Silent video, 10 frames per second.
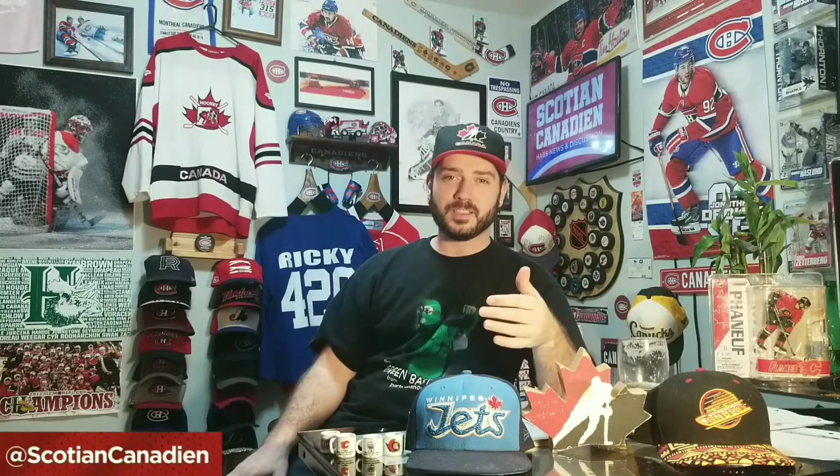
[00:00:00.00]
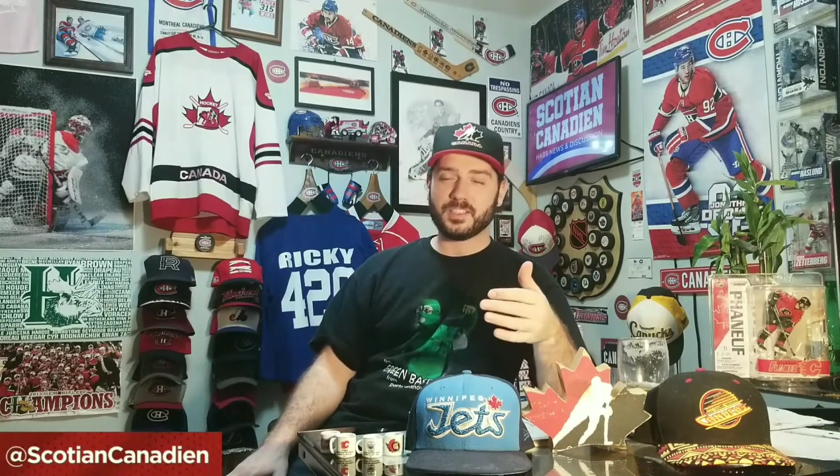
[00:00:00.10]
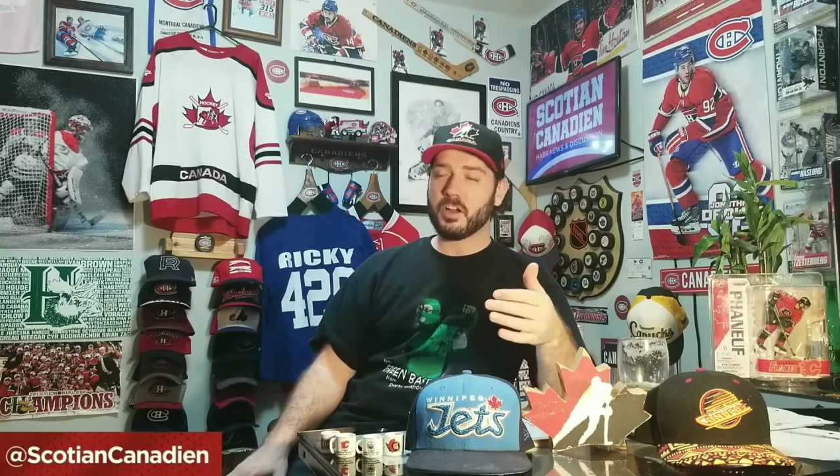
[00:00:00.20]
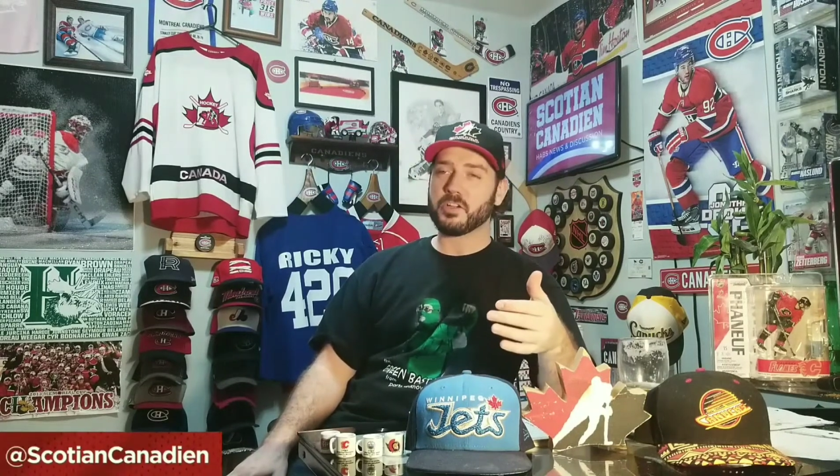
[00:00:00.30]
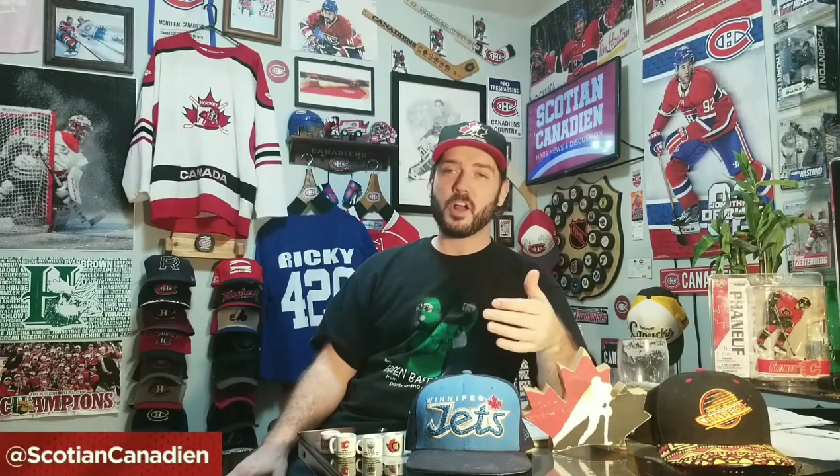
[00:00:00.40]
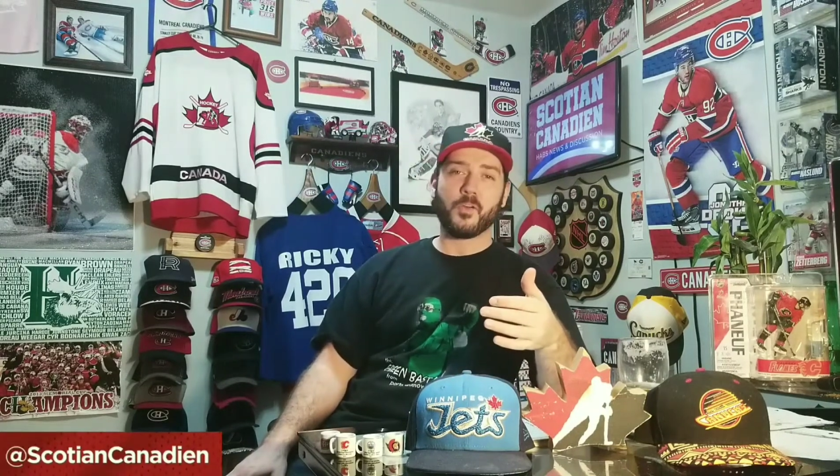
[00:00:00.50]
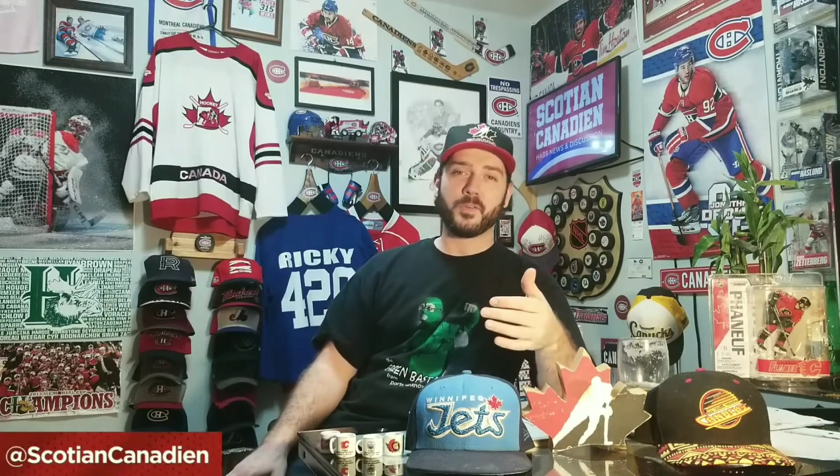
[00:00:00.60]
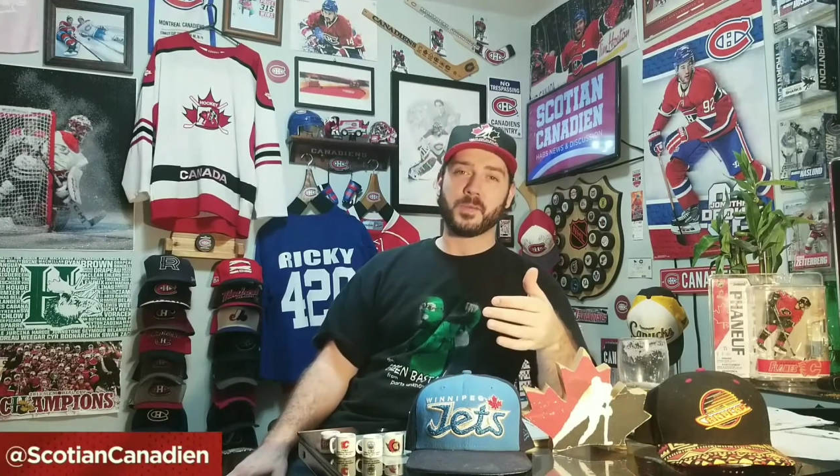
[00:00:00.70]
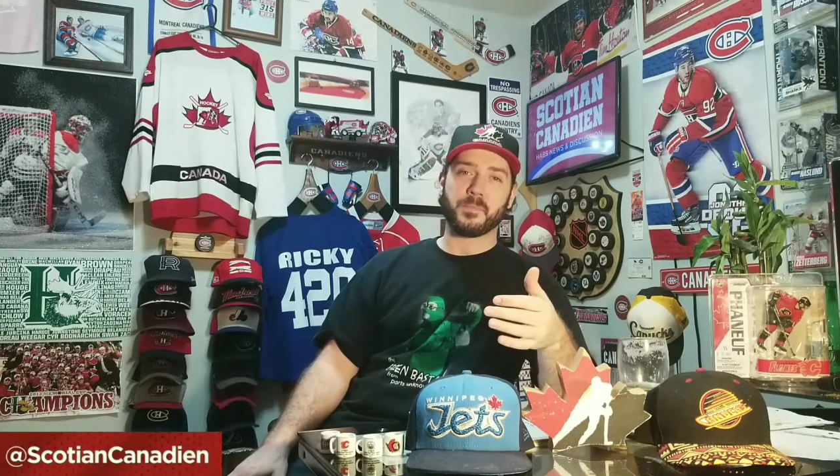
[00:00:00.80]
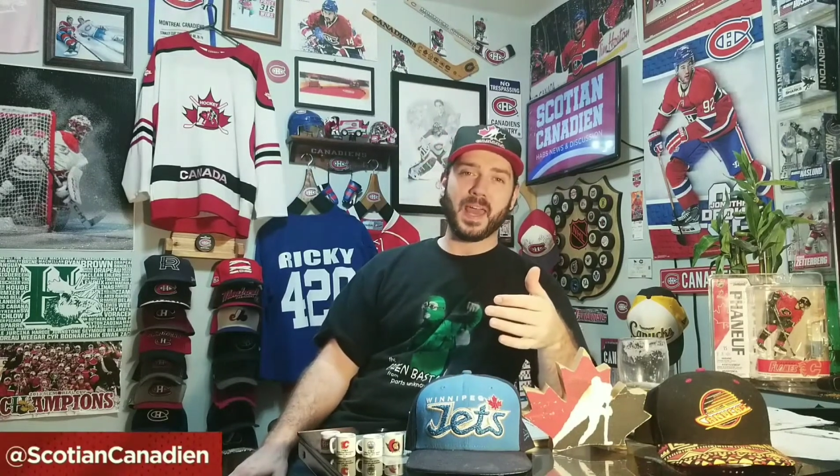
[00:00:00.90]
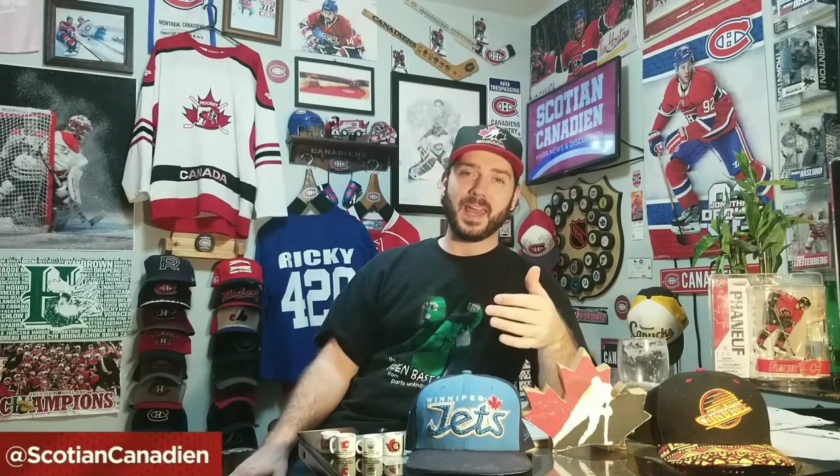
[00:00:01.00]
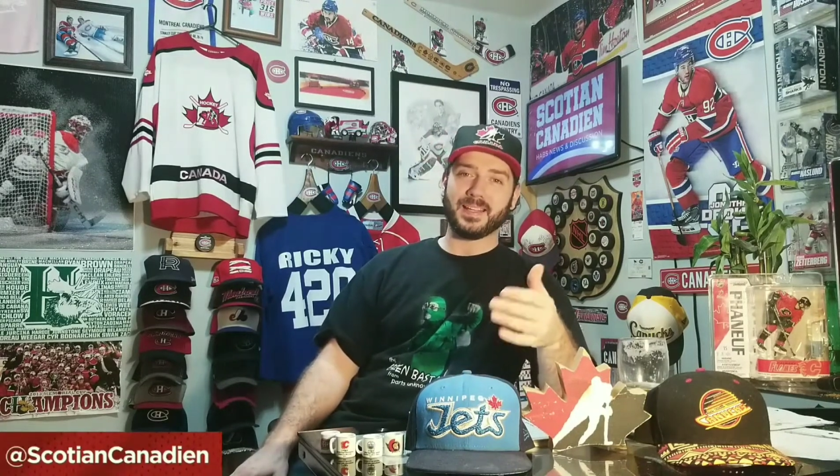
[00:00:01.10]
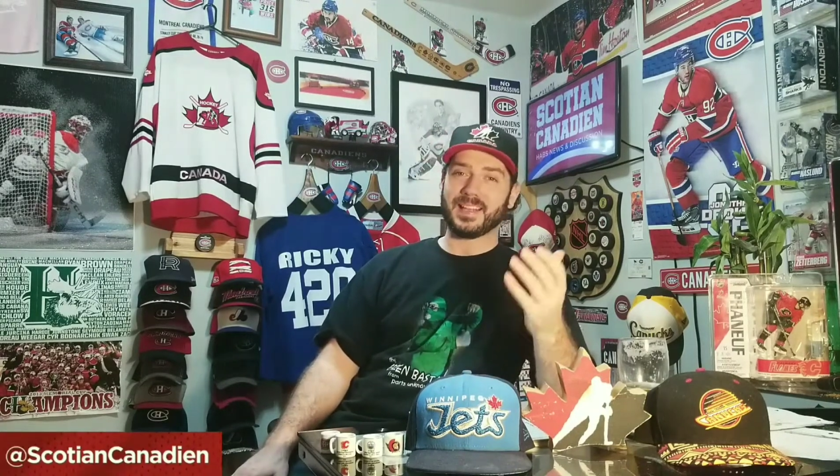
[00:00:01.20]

starting off with a bang.